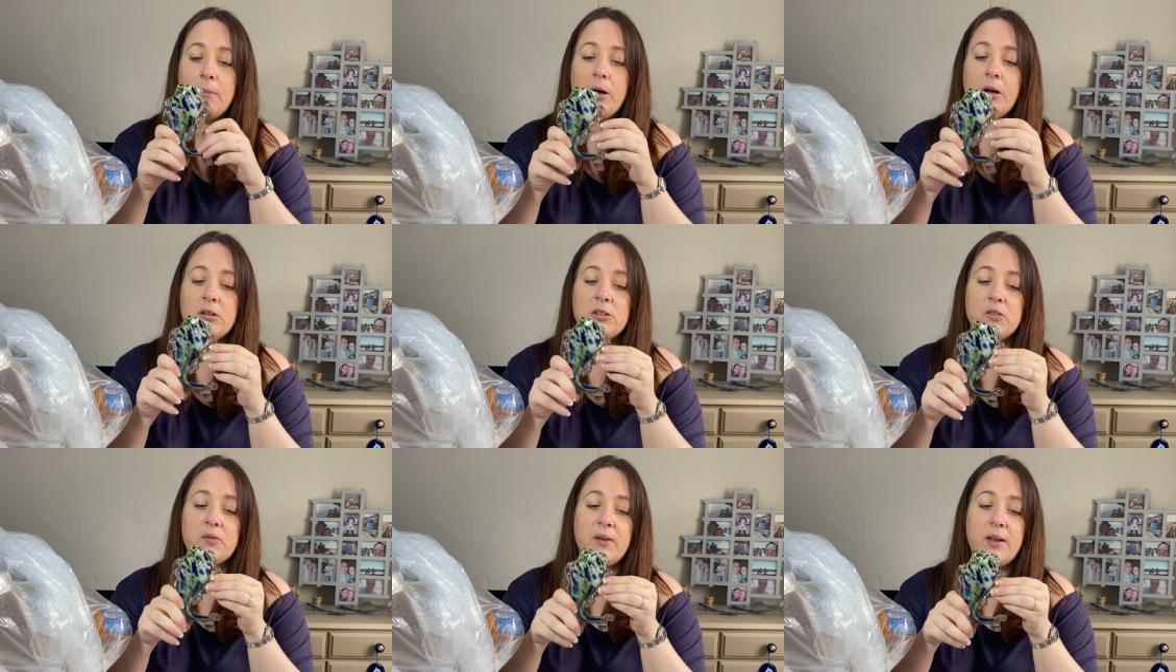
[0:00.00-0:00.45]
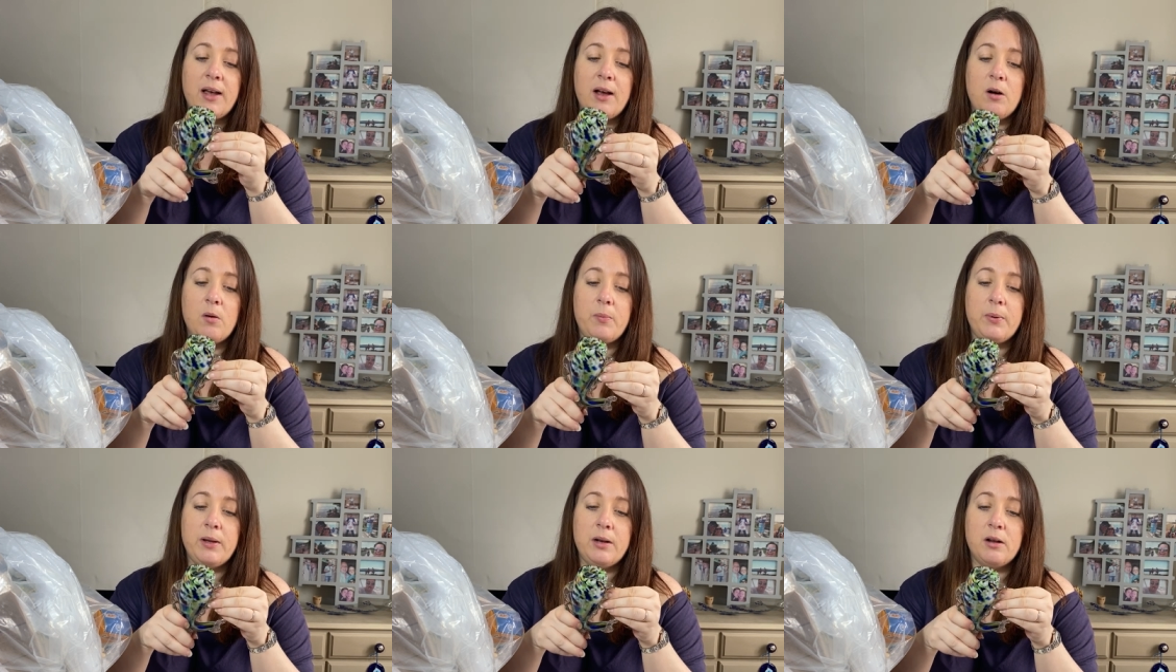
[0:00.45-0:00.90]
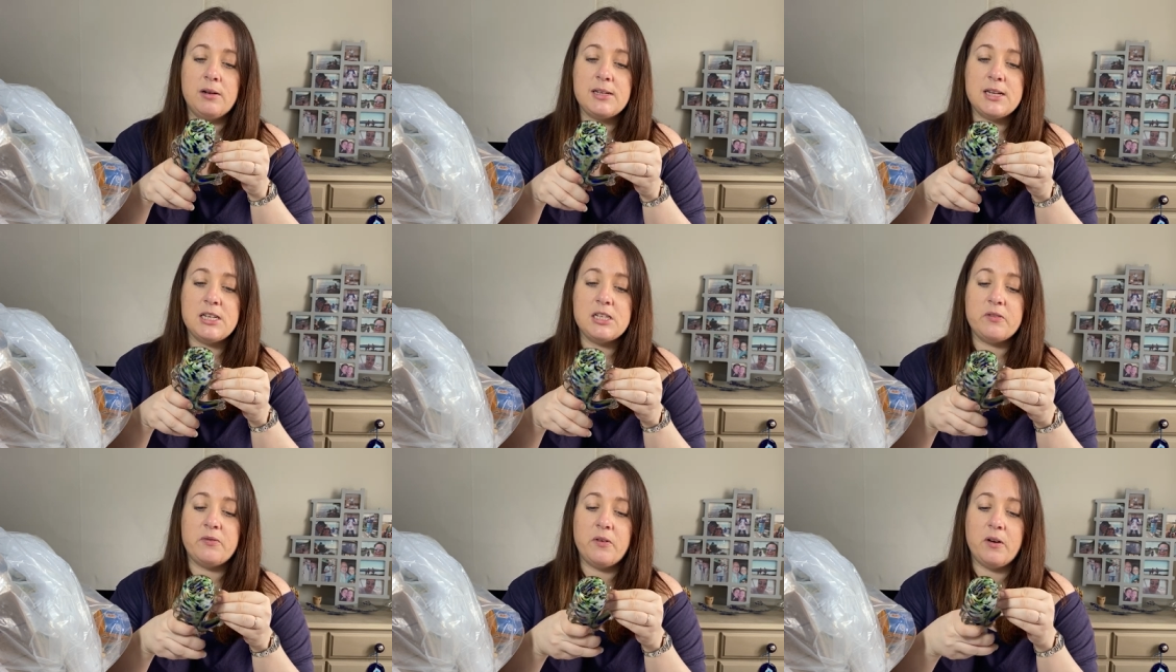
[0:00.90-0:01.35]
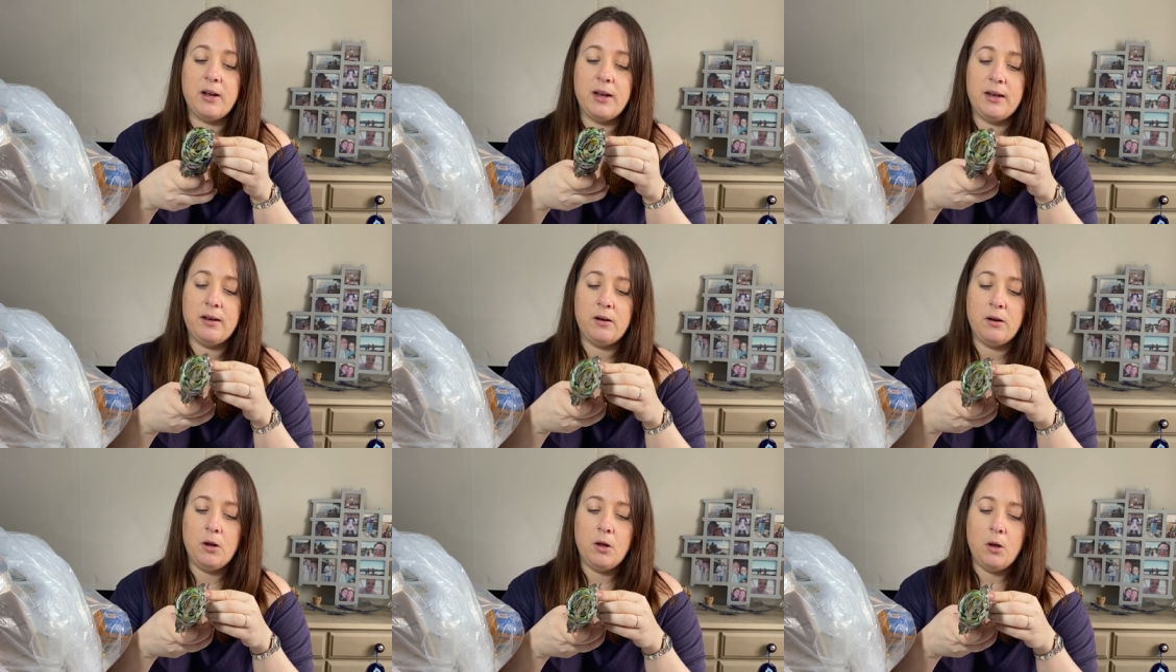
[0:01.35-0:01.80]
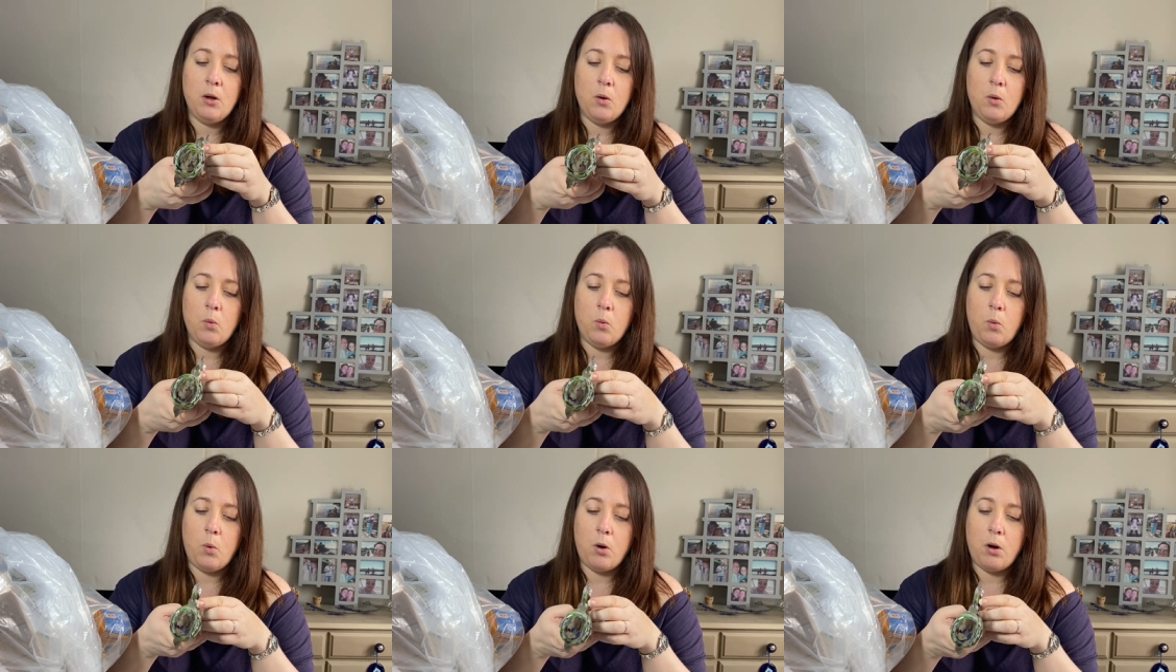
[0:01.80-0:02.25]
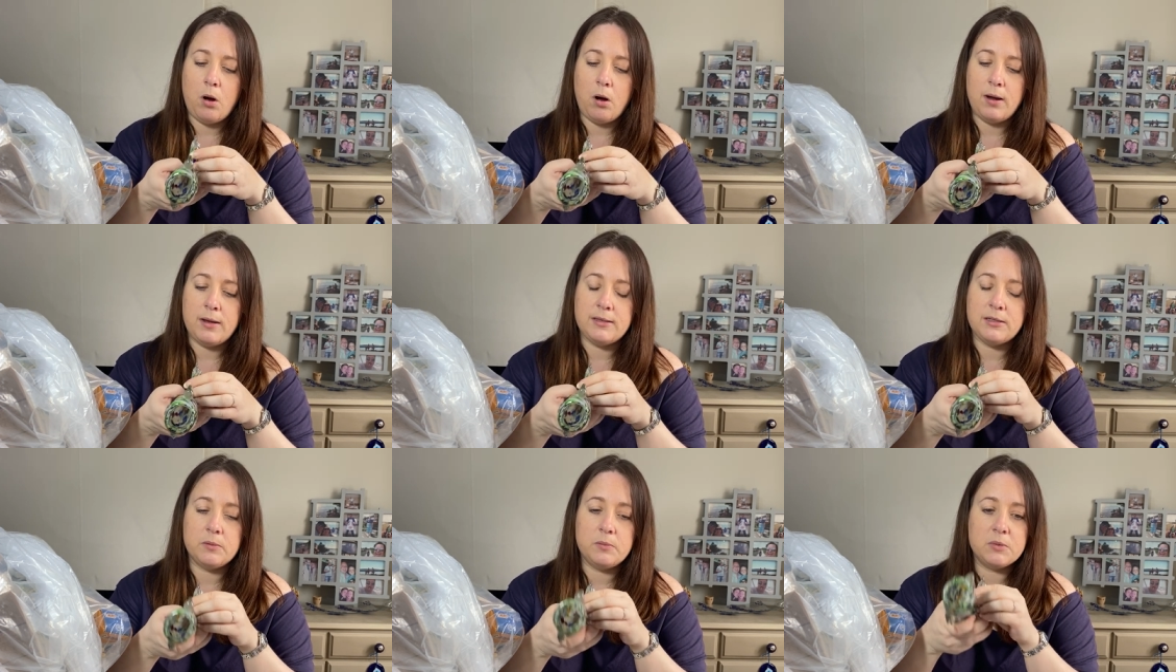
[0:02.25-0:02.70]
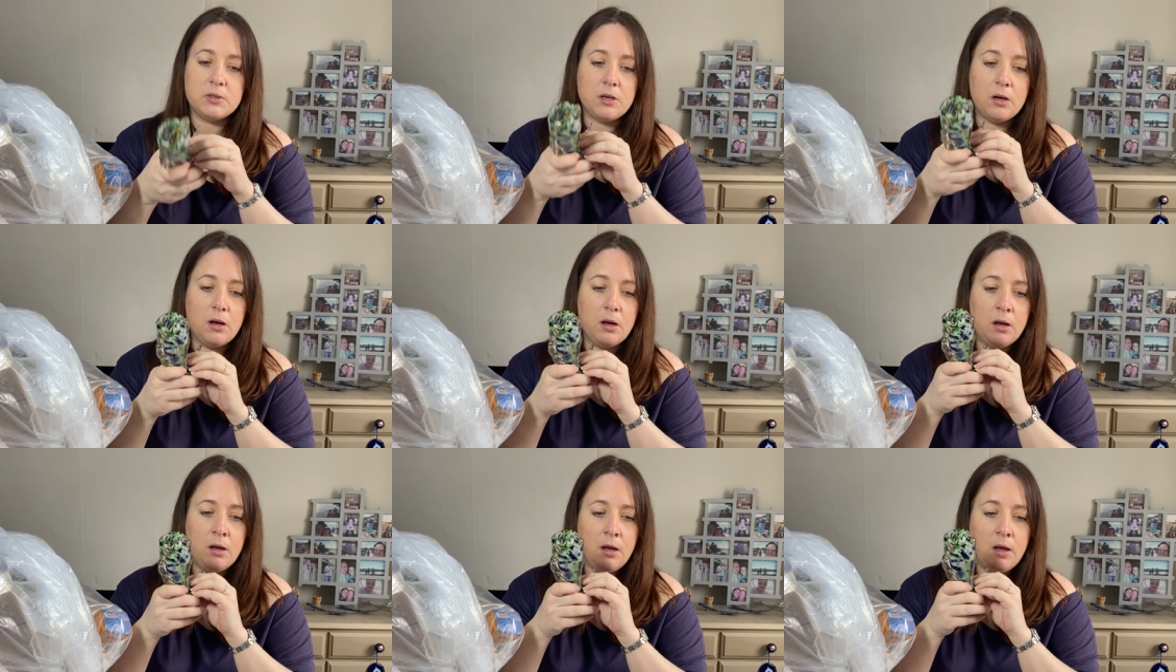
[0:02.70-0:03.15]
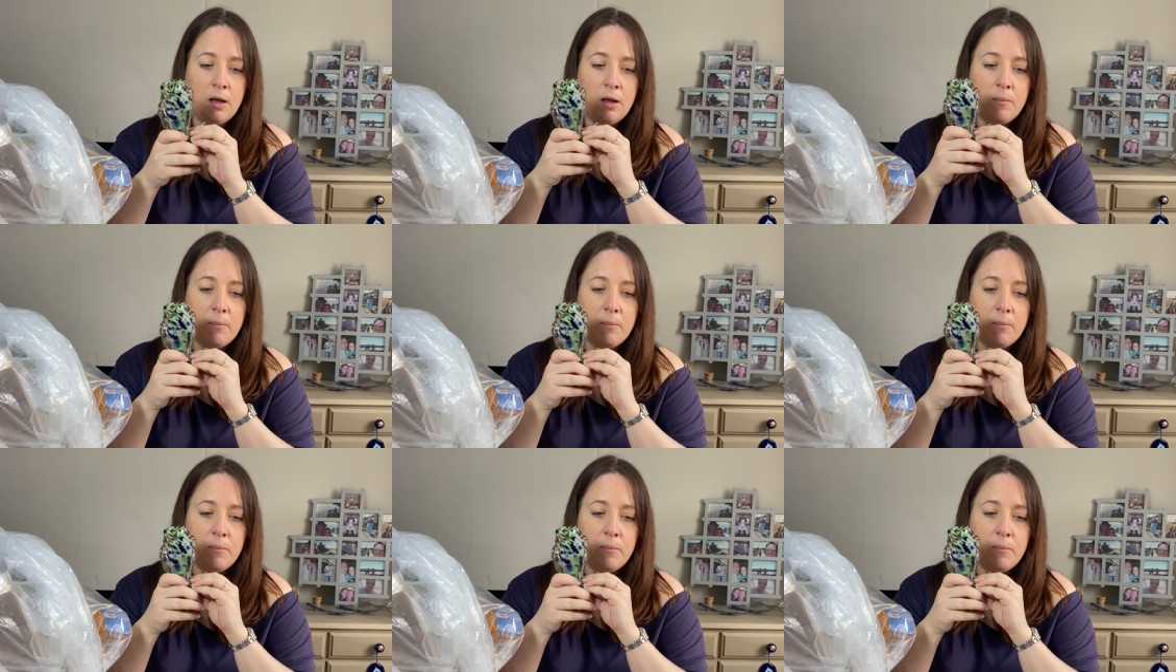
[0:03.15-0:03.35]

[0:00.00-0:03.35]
ask for help in identifying what items are.